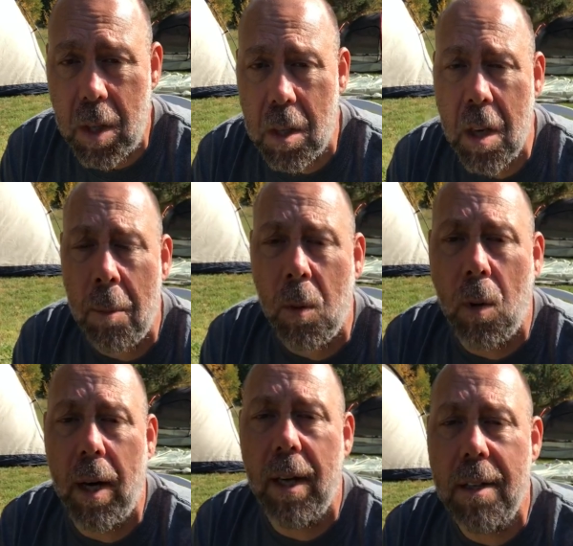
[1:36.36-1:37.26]
number
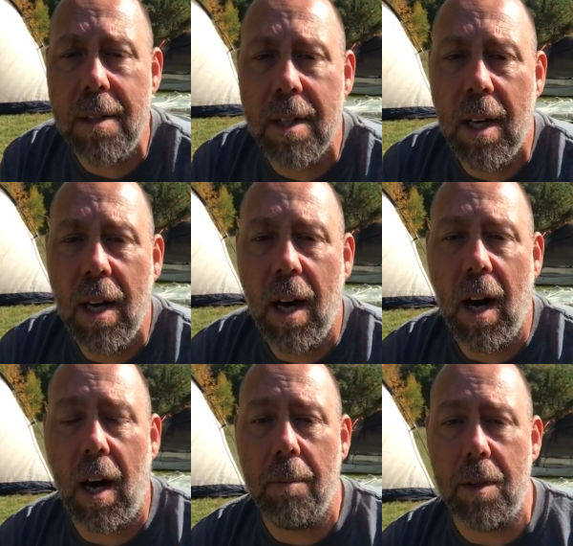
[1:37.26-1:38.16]
one is
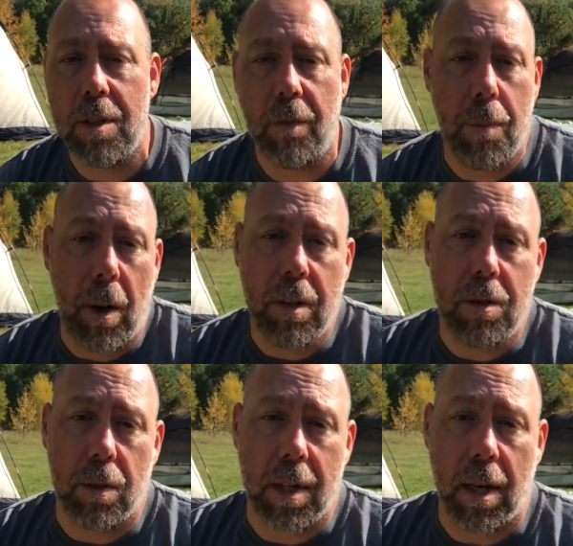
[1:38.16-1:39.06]
there's different parts
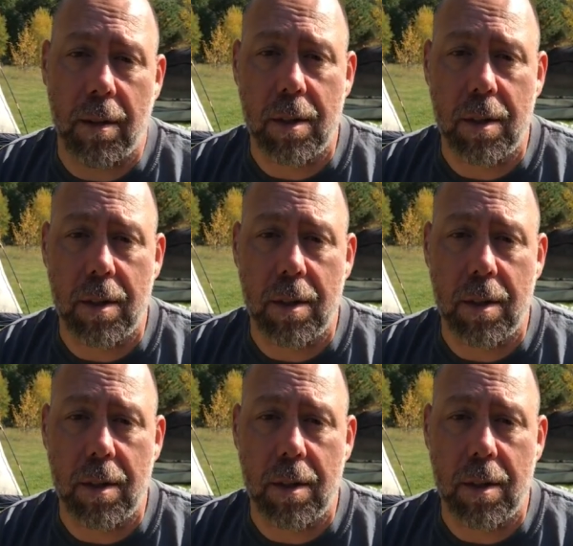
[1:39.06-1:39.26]
to a tent.